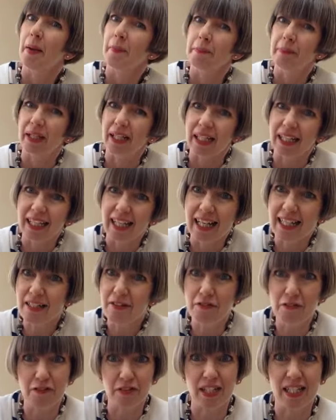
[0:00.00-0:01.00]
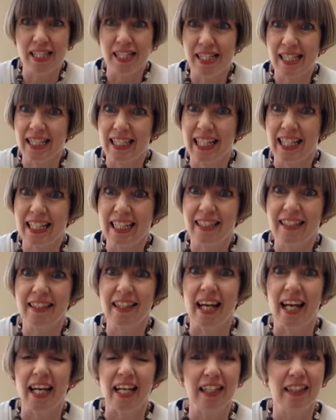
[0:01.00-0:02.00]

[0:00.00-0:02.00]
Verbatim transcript: But life isn't like that.